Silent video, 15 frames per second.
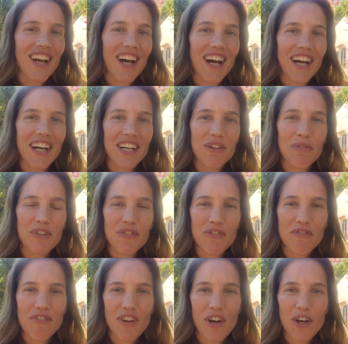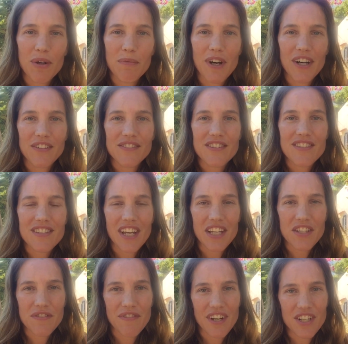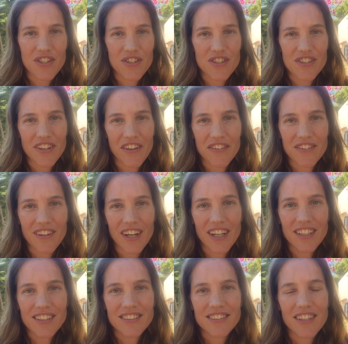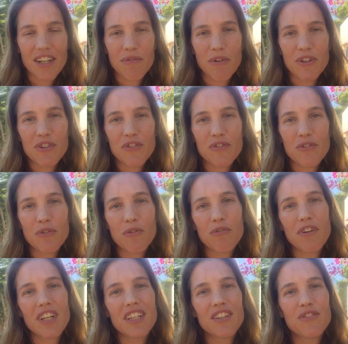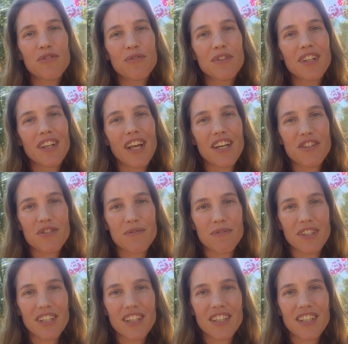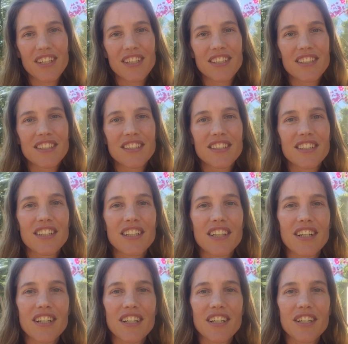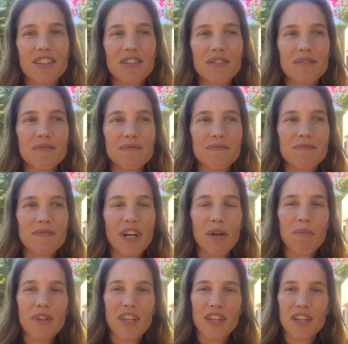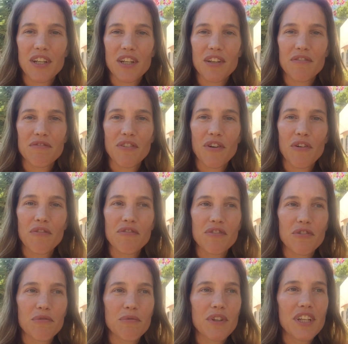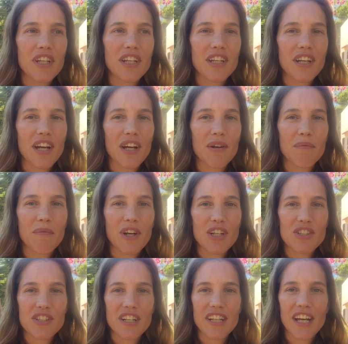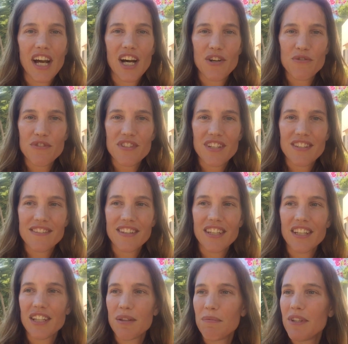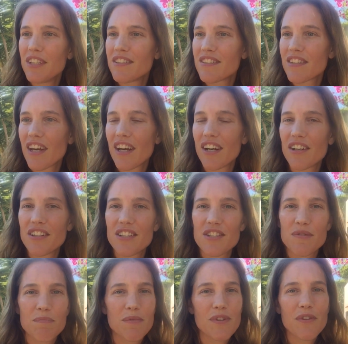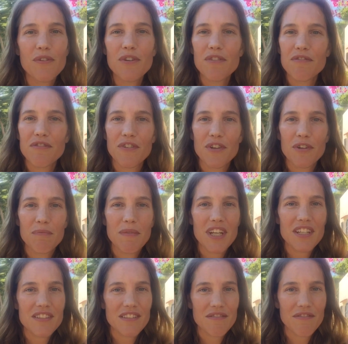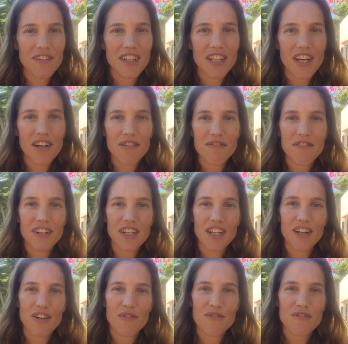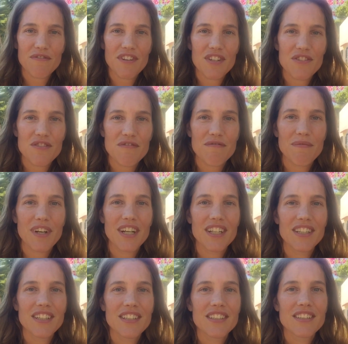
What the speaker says: I want to vlog about sex versus Tantra. I wanted to already do it last week. I'm here for over a week. I'm actually house sitting in Ibiza in this beautiful, amazing villa of very close friends of mine.